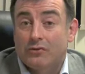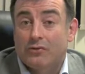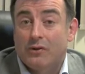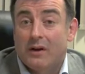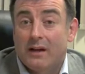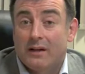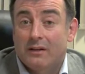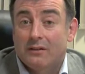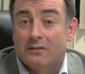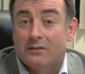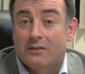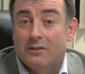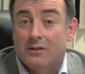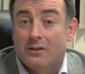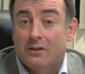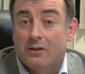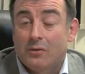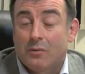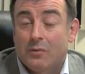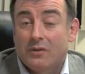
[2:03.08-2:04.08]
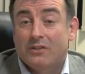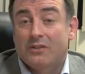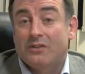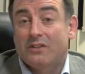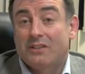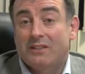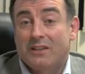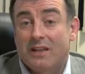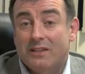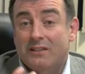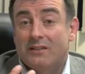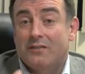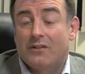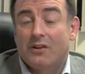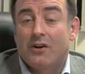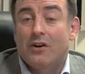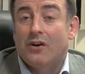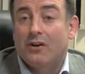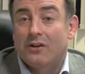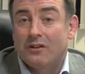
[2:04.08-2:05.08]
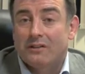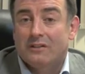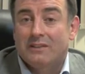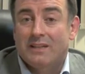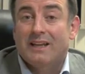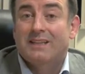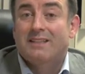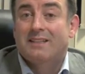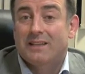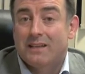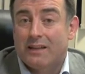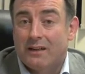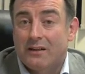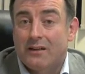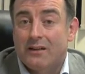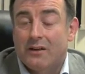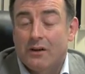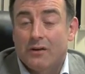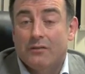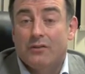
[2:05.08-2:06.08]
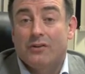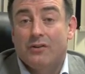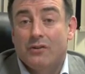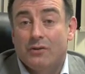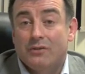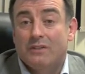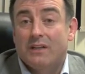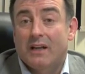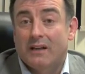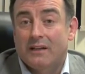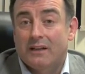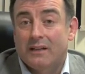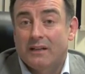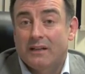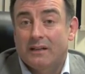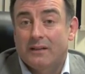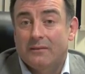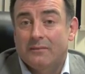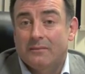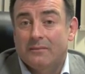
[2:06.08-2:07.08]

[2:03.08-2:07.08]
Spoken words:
trials, which are the state-of-the-art testing of a new technique.